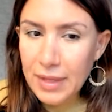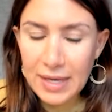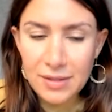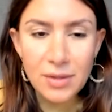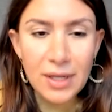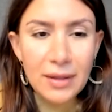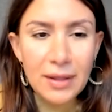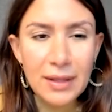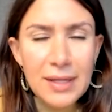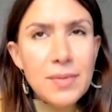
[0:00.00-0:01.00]
So
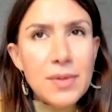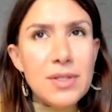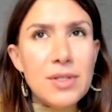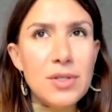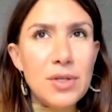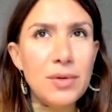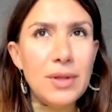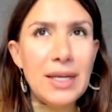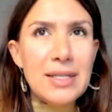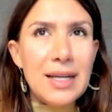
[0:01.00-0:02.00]
this was the two
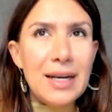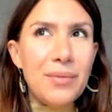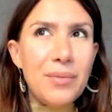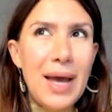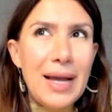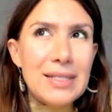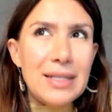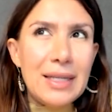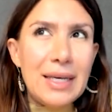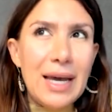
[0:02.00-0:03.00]
things that
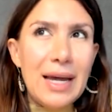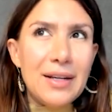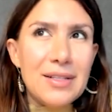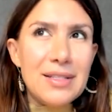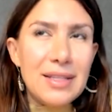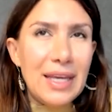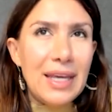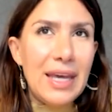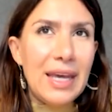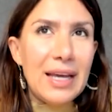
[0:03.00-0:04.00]
actually got us
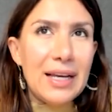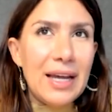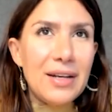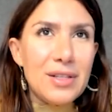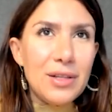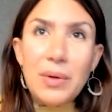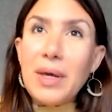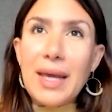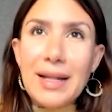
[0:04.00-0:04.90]
thinking and got us looking at